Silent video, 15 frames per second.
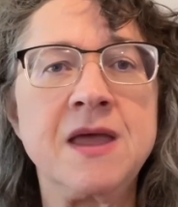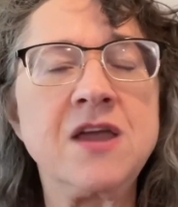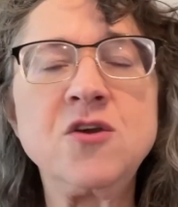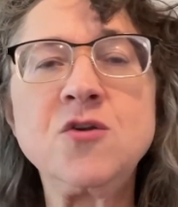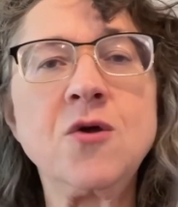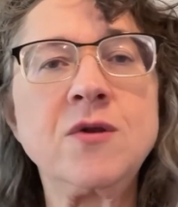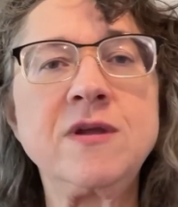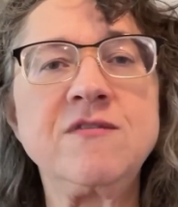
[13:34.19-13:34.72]
You
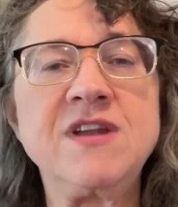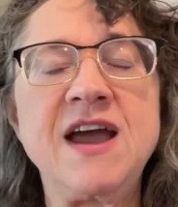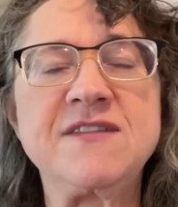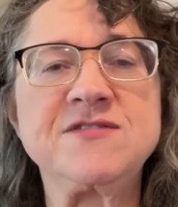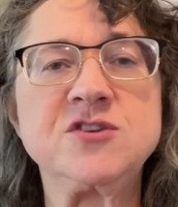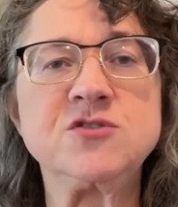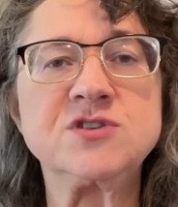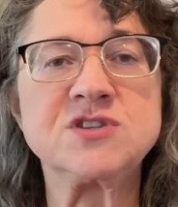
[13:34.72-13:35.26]
don't even have
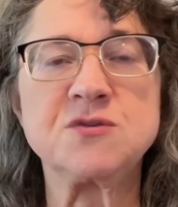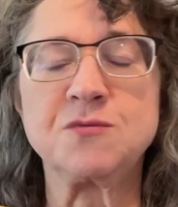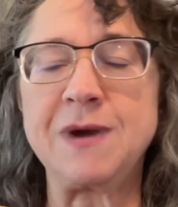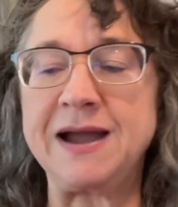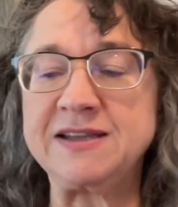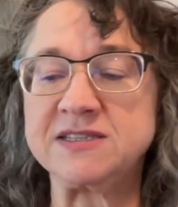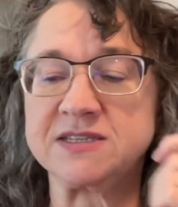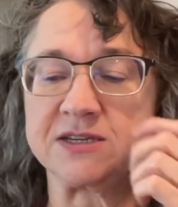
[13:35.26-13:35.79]
to use the
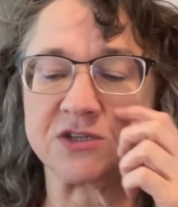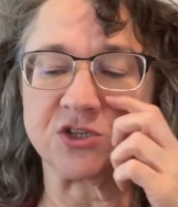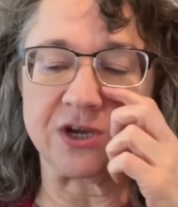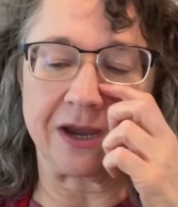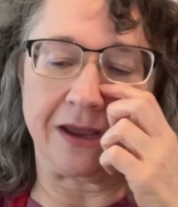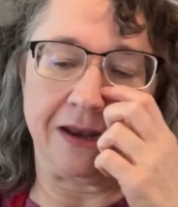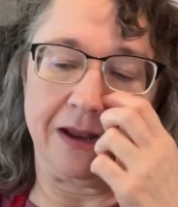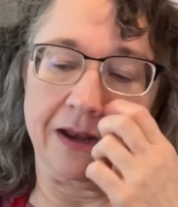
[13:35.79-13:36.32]
riced
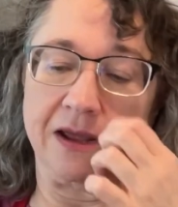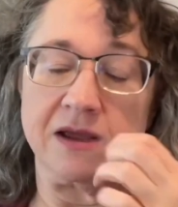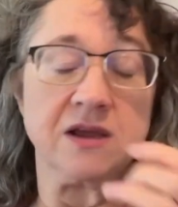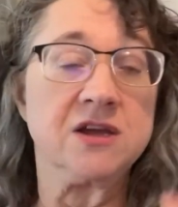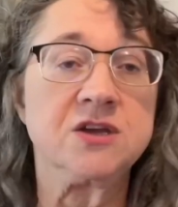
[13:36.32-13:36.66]
chicken in it.